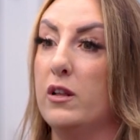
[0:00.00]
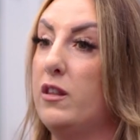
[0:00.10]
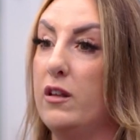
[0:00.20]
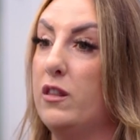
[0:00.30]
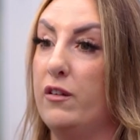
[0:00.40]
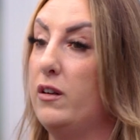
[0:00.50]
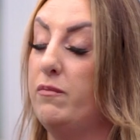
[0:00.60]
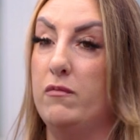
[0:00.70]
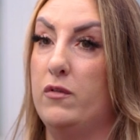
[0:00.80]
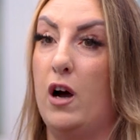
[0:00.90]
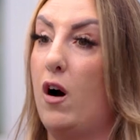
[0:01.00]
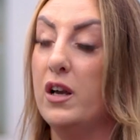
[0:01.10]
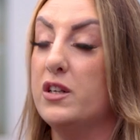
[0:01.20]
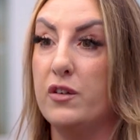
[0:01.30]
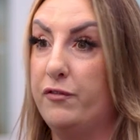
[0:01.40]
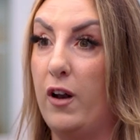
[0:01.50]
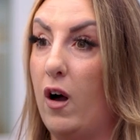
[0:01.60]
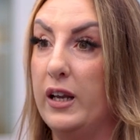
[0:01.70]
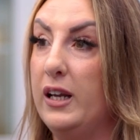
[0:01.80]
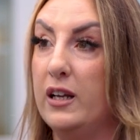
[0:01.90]
The highers are
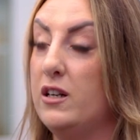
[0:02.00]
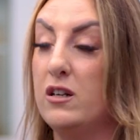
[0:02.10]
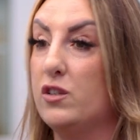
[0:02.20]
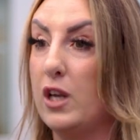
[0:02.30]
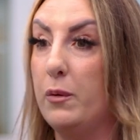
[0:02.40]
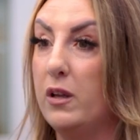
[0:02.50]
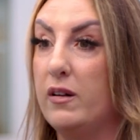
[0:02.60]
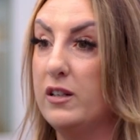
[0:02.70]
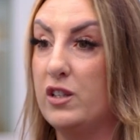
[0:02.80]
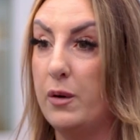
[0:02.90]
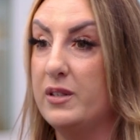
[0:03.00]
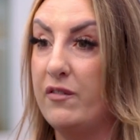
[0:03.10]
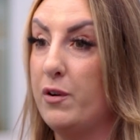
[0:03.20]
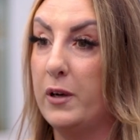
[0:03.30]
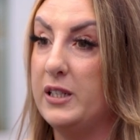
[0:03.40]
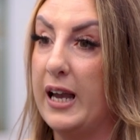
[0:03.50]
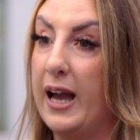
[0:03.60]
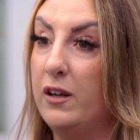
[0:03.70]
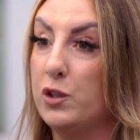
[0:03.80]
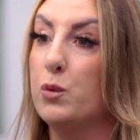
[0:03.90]
flying, and so is everybody
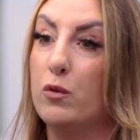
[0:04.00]
else.